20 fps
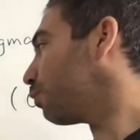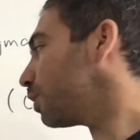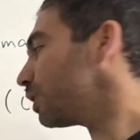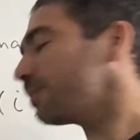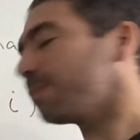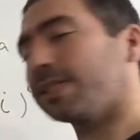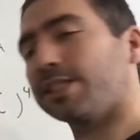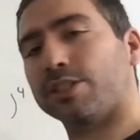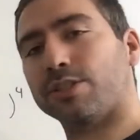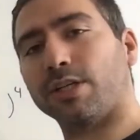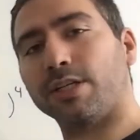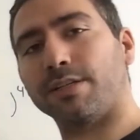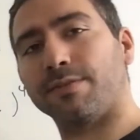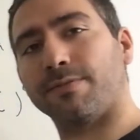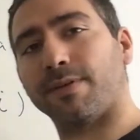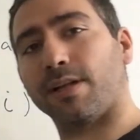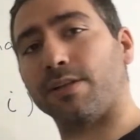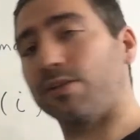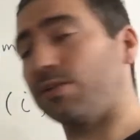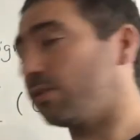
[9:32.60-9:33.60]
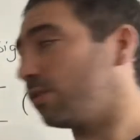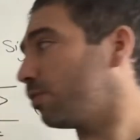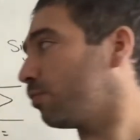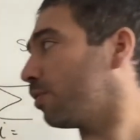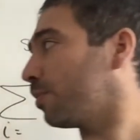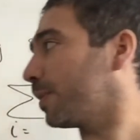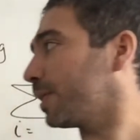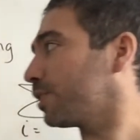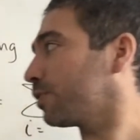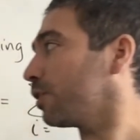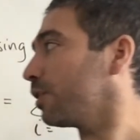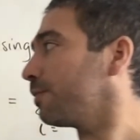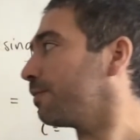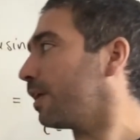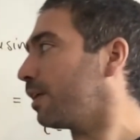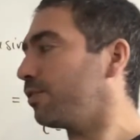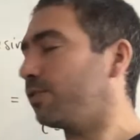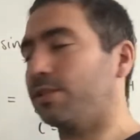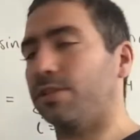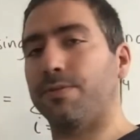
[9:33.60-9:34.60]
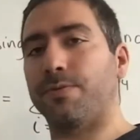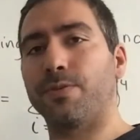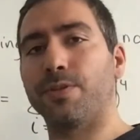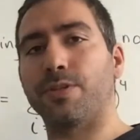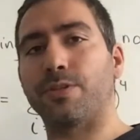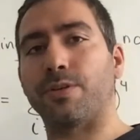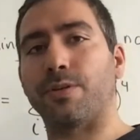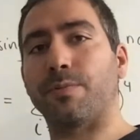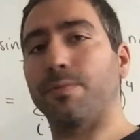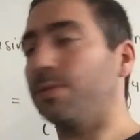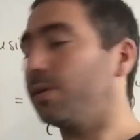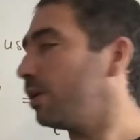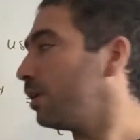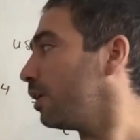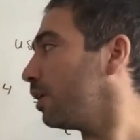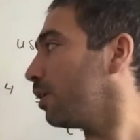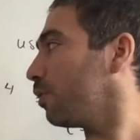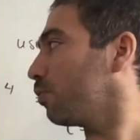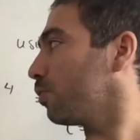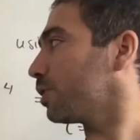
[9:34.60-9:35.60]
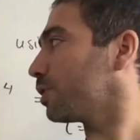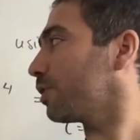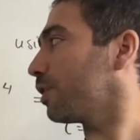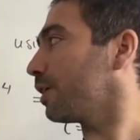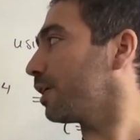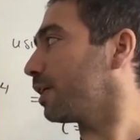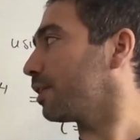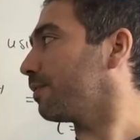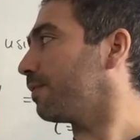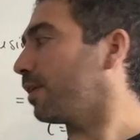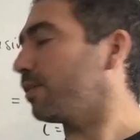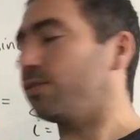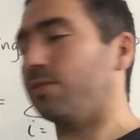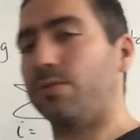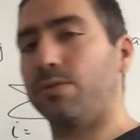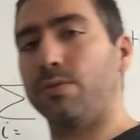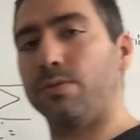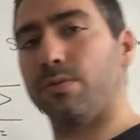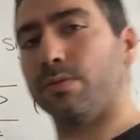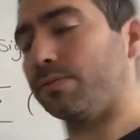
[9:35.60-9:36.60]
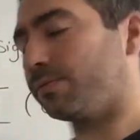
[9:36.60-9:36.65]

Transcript: what's my starting value? Well, my starting value is the first term. We're starting at the value 2.